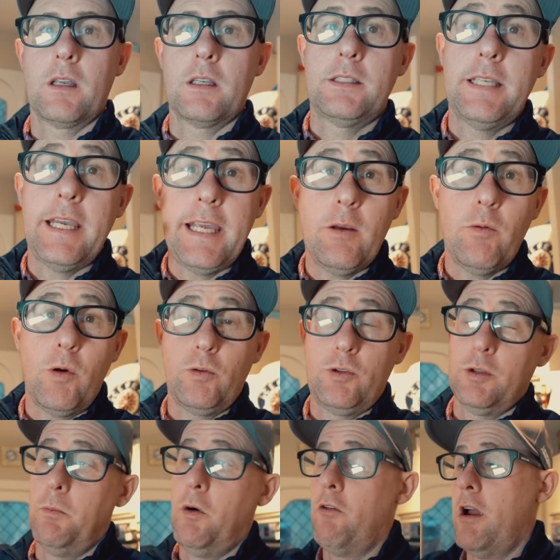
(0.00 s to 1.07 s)
See you all
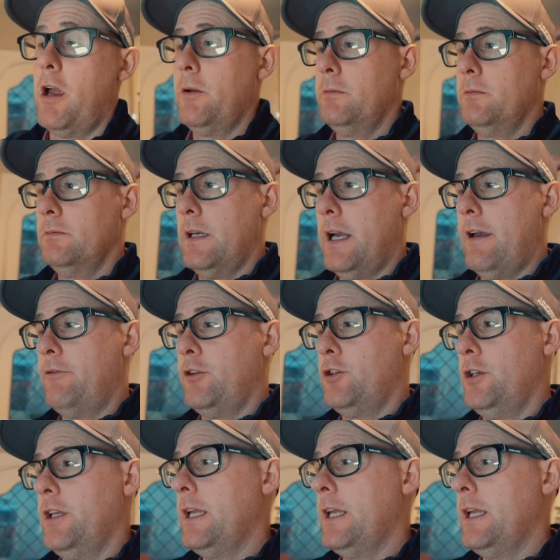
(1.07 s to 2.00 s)
tomorrow. Have a good